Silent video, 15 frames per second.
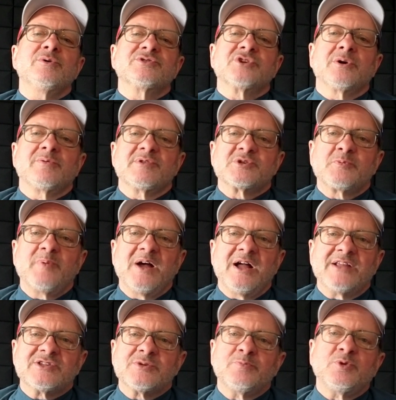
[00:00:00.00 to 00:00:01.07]
are
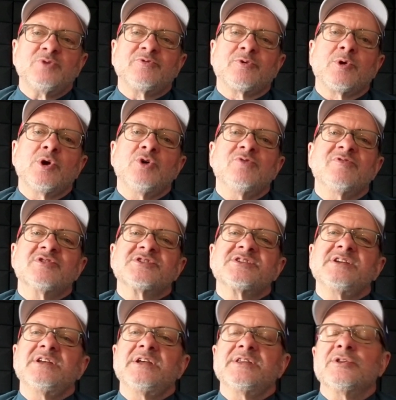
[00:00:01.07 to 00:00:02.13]
responsible for
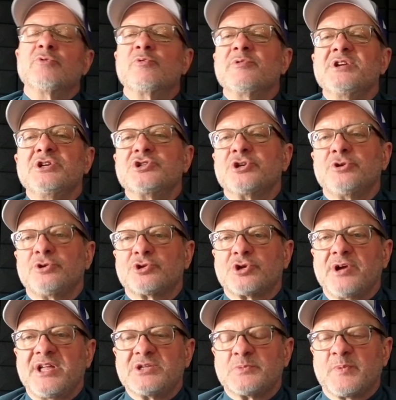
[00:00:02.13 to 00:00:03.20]
overseeing the regional
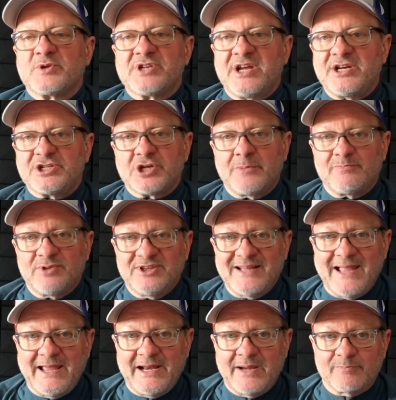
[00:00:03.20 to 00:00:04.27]
transportation
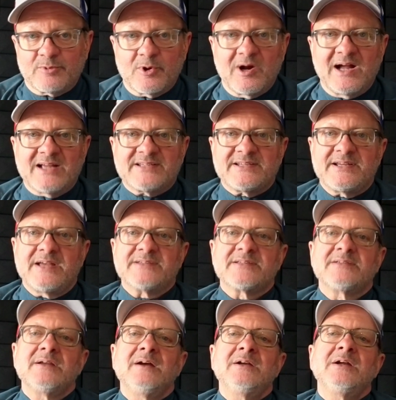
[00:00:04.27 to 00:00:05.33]
planning
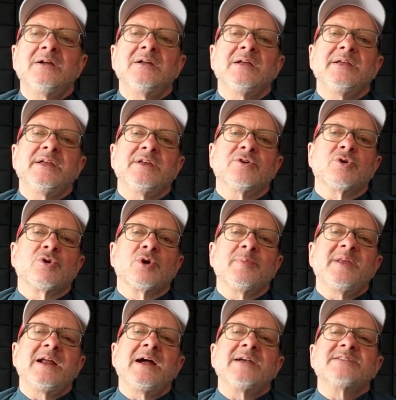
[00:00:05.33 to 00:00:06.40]
process in
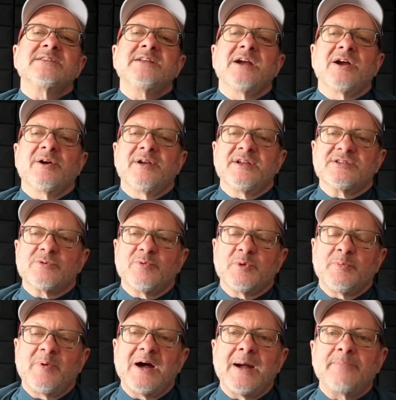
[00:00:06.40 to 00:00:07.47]
urbanized areas
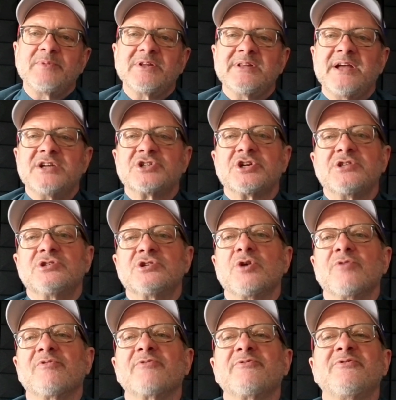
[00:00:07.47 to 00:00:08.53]
with populations
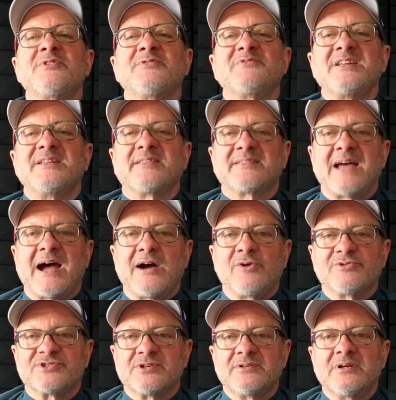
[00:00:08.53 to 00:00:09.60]
over
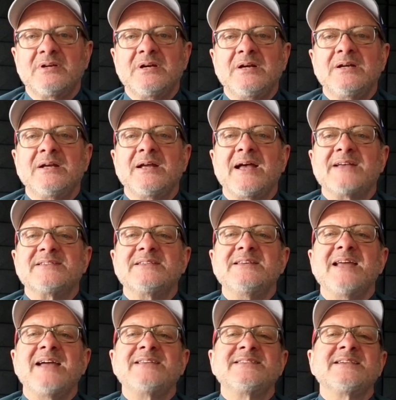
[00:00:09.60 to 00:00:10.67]
50,000, as
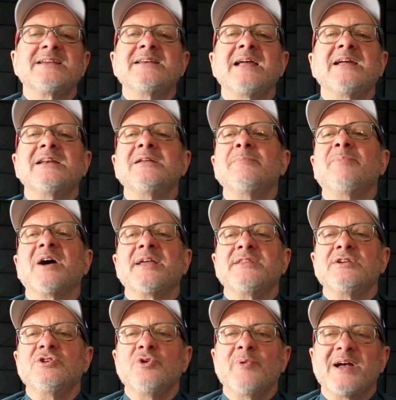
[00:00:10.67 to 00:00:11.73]
designated by the
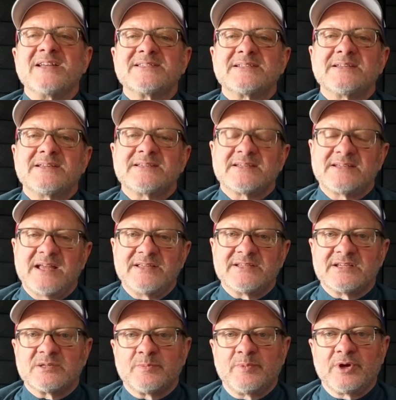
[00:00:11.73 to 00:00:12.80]
U.S.
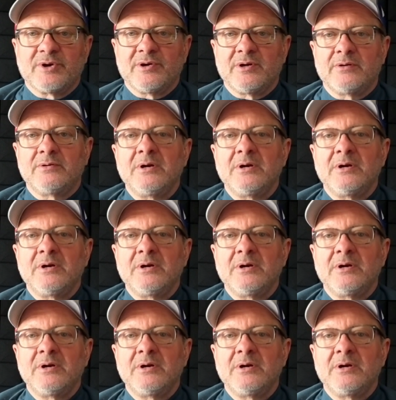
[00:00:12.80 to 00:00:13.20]
Census Bureau.